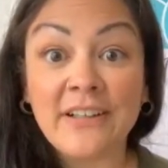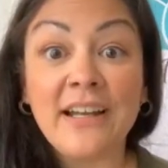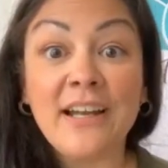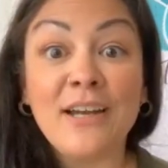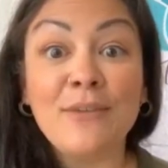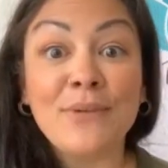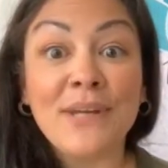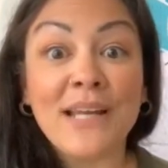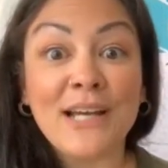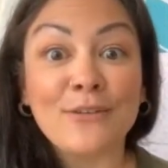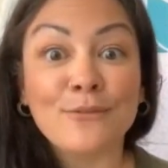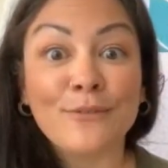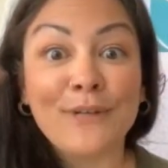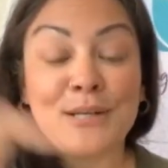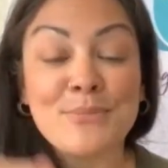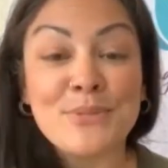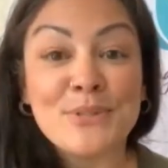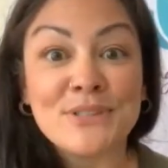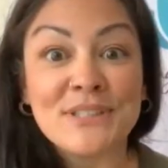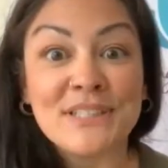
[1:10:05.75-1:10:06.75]
and we had
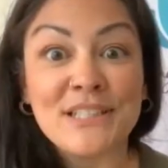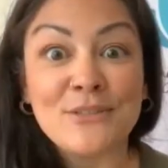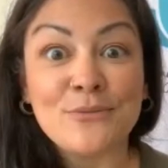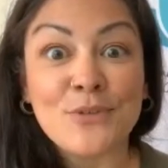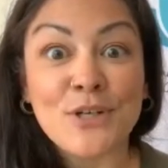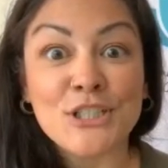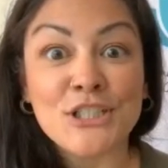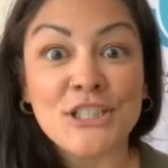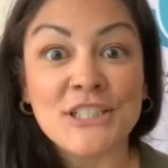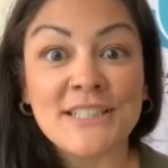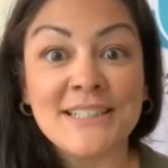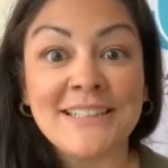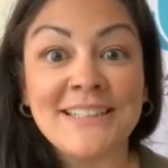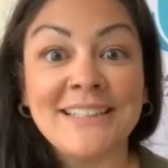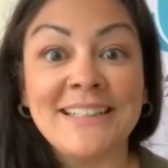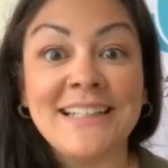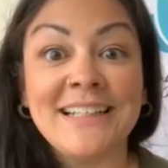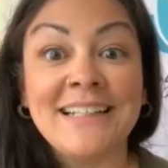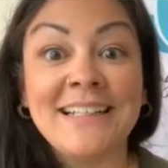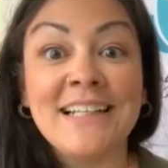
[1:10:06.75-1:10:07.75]
rainbows in
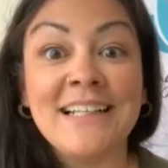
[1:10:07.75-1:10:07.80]
Washington.